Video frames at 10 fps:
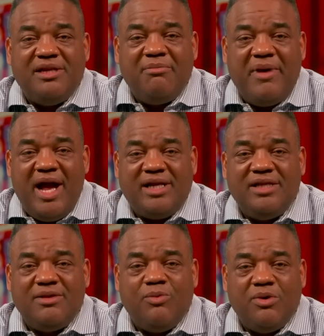and
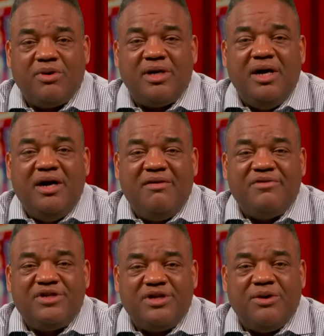impacting the work of
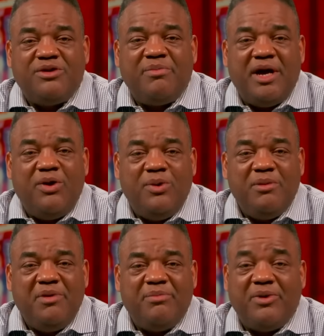the church by
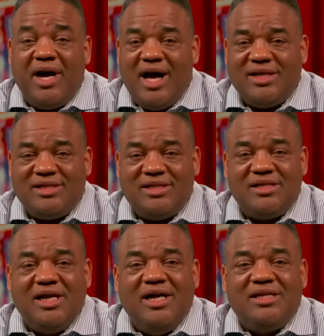holding people
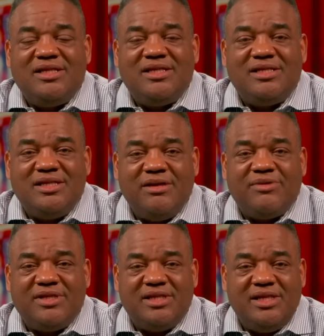hostage to this
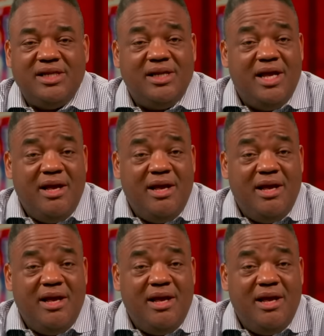secret sin.